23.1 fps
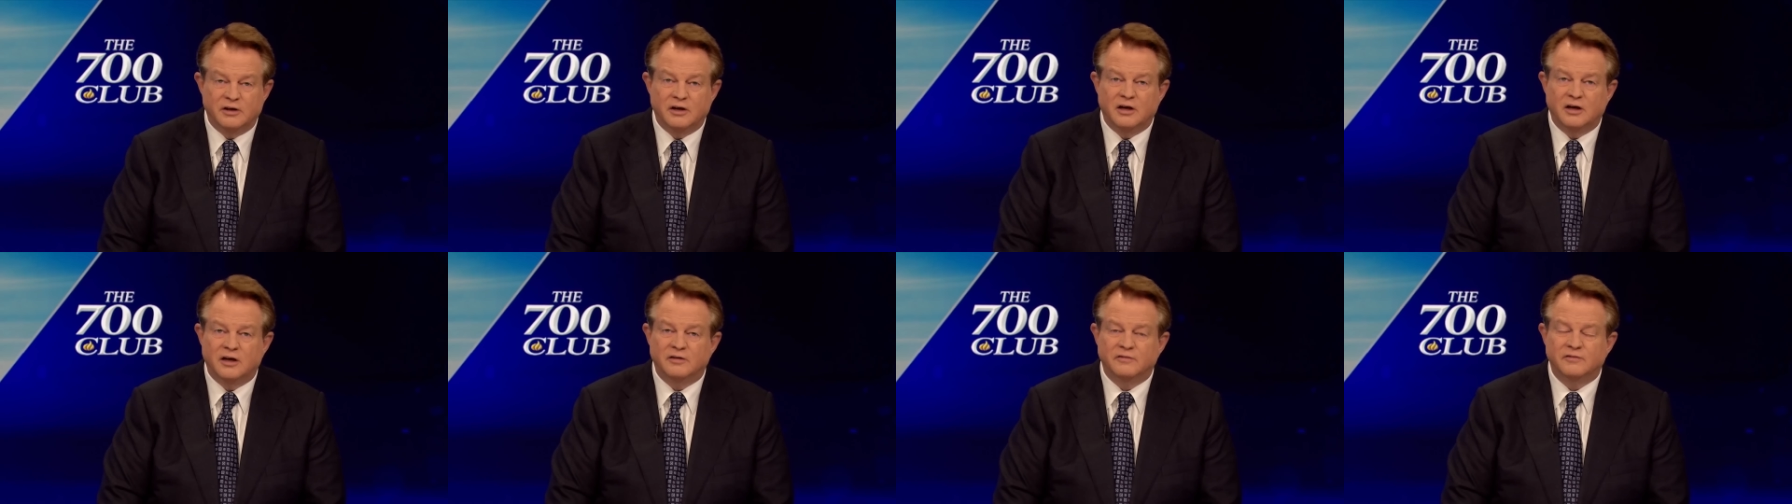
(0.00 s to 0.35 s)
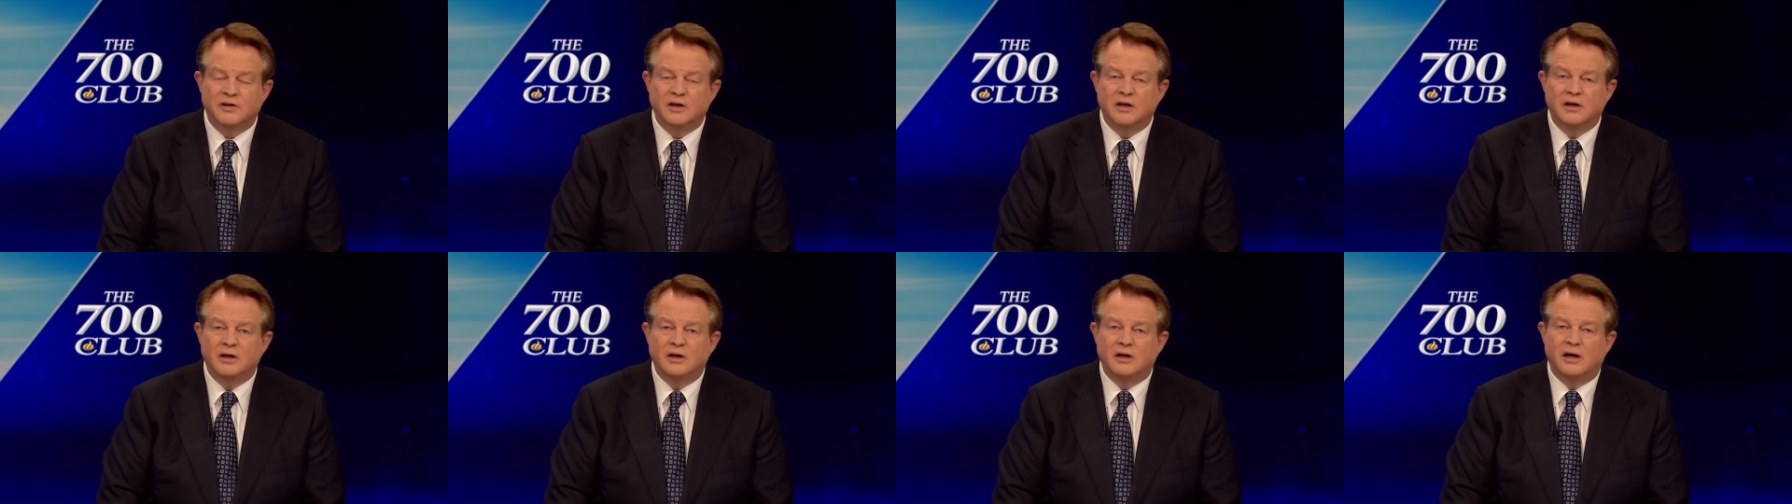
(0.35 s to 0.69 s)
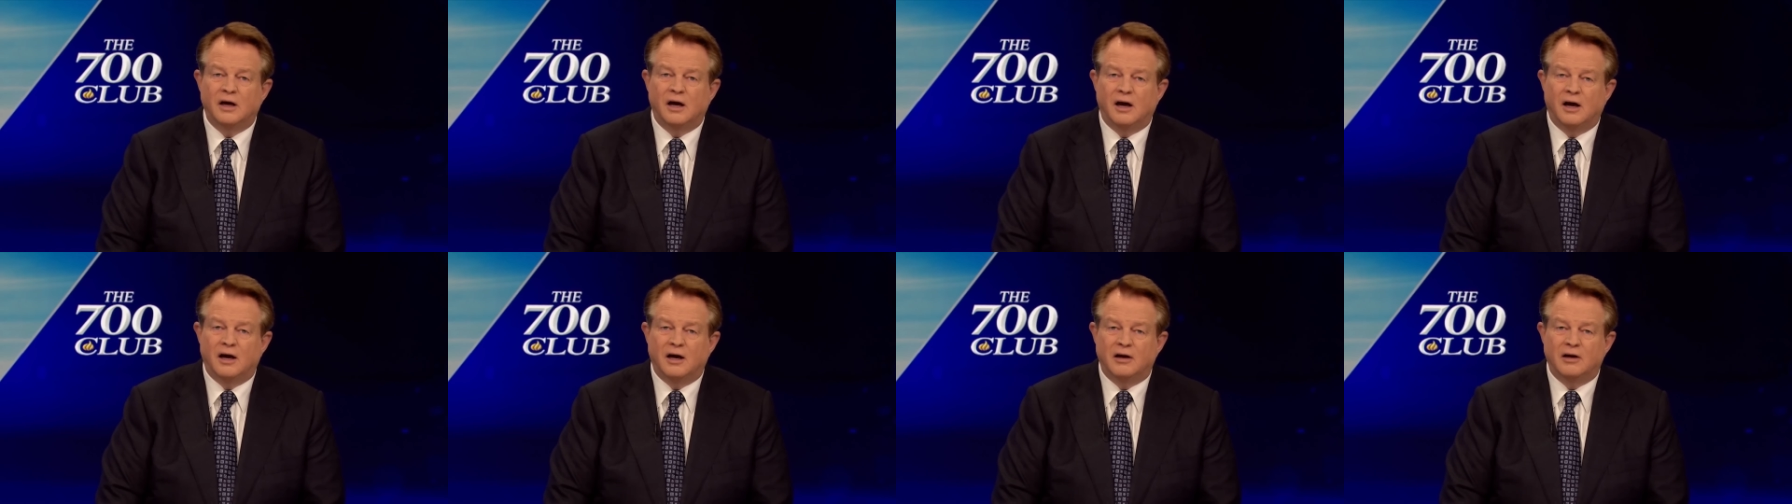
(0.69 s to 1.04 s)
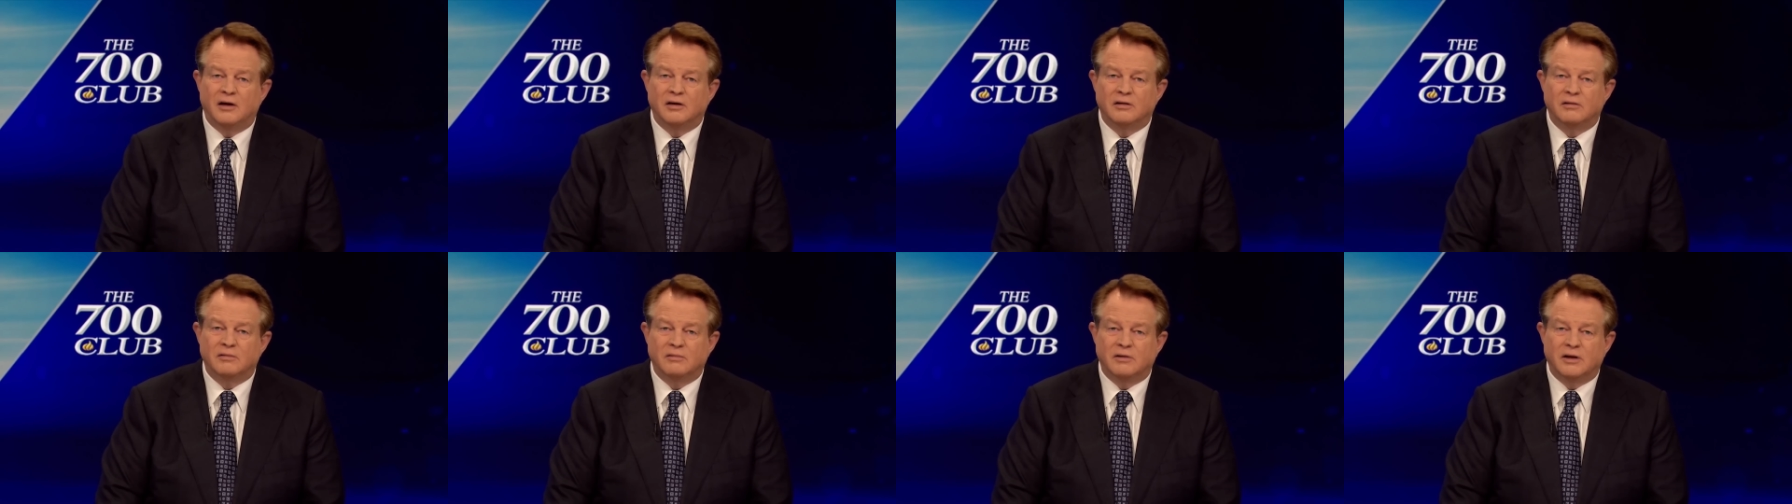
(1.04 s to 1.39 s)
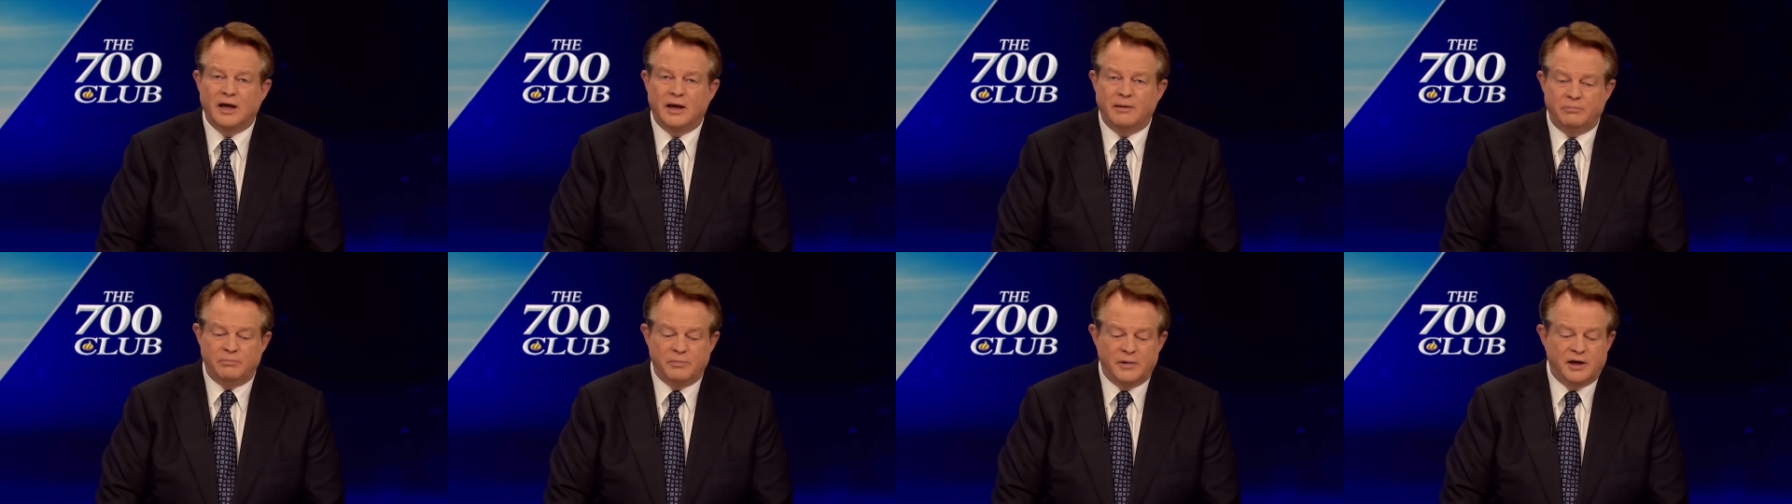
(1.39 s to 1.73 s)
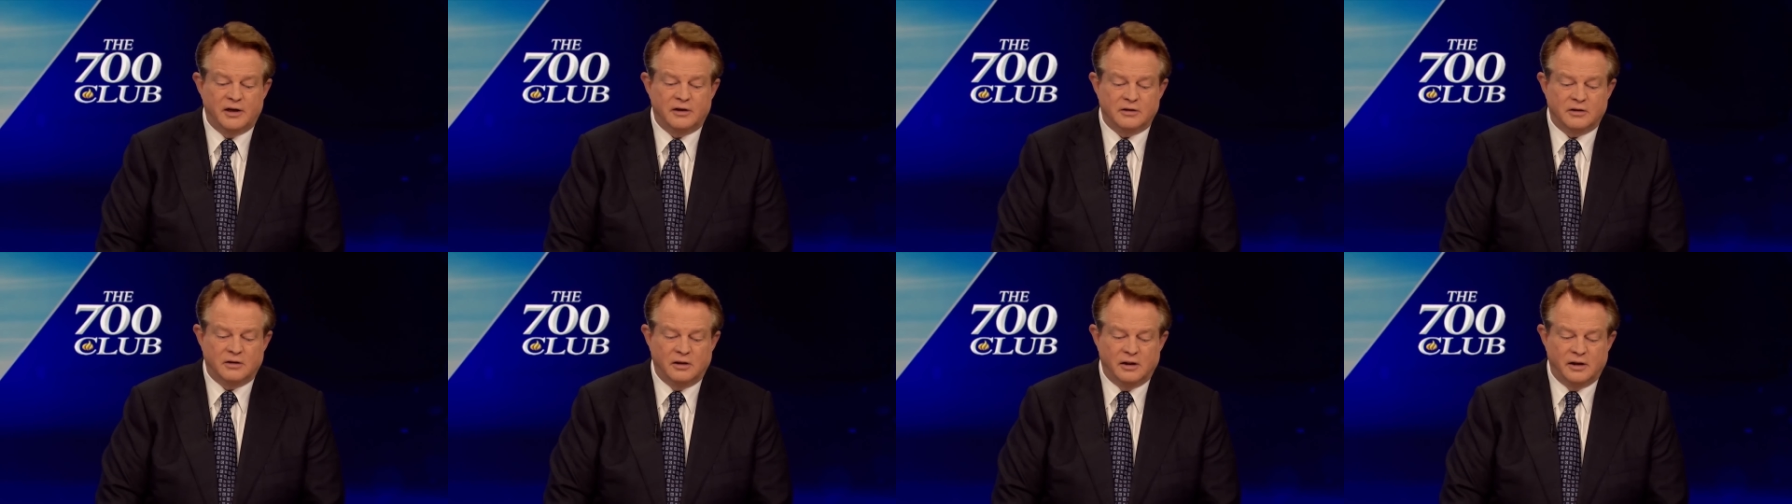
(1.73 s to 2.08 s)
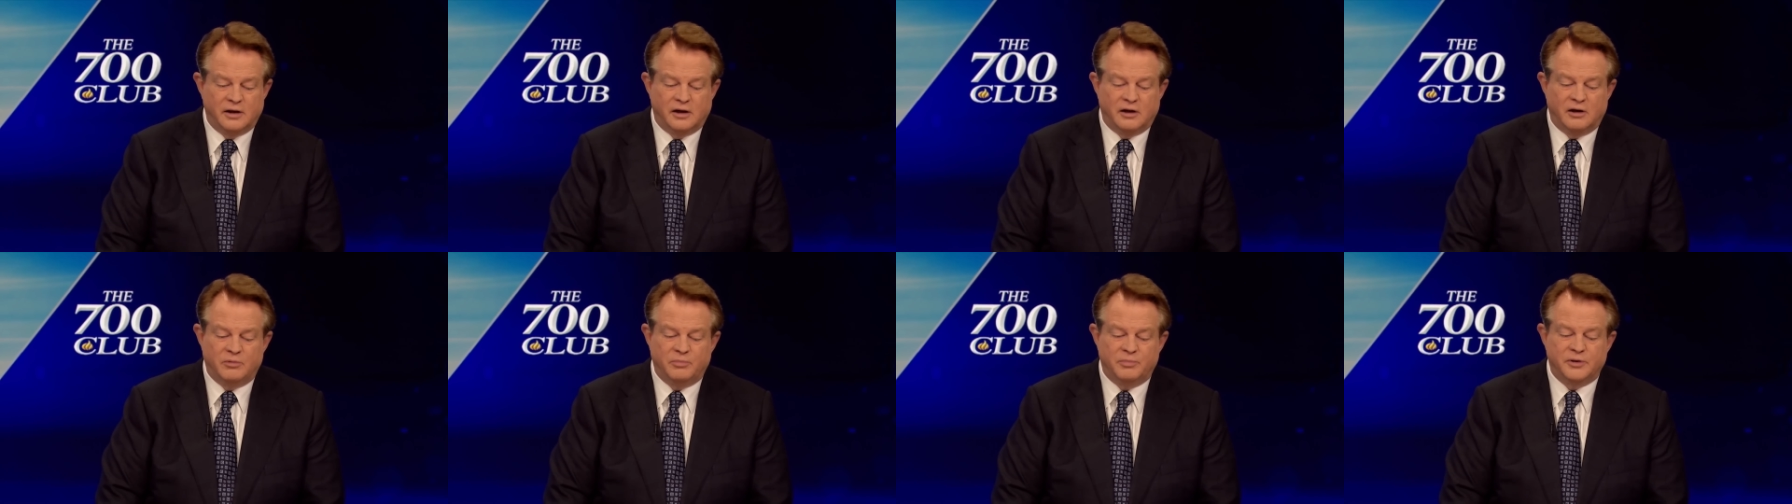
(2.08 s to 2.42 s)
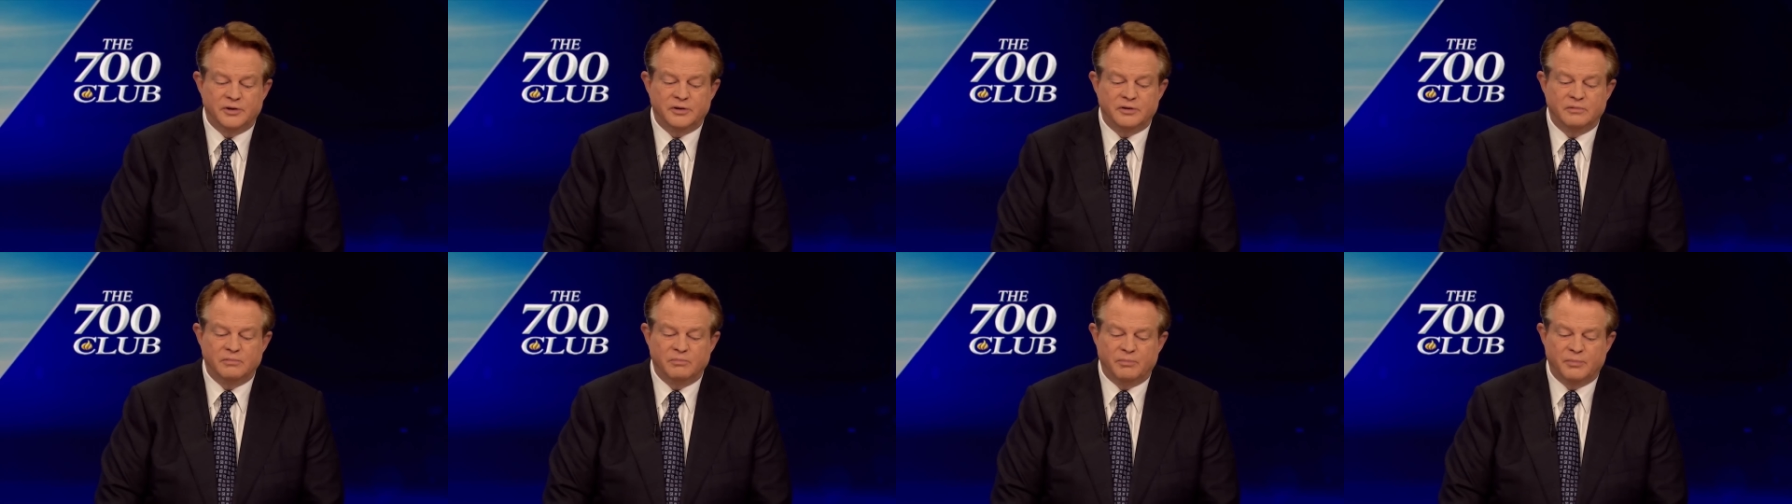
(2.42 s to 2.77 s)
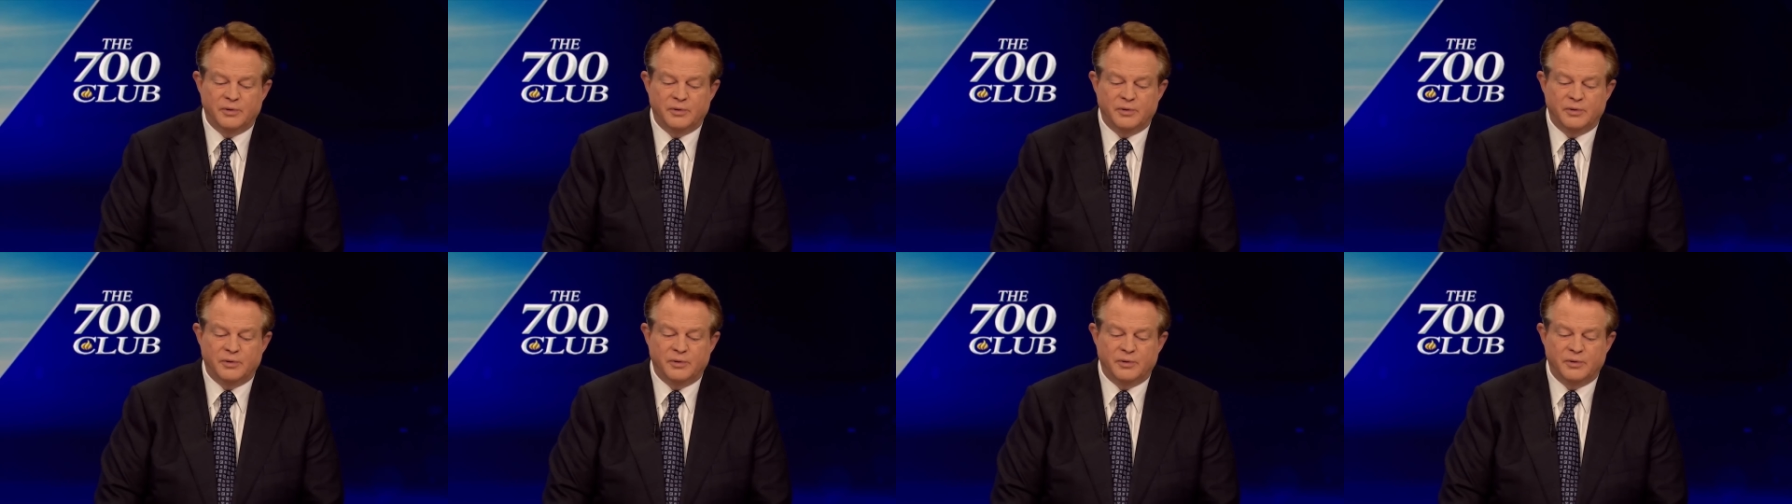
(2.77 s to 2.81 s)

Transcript: off. Uh, get medical help, but,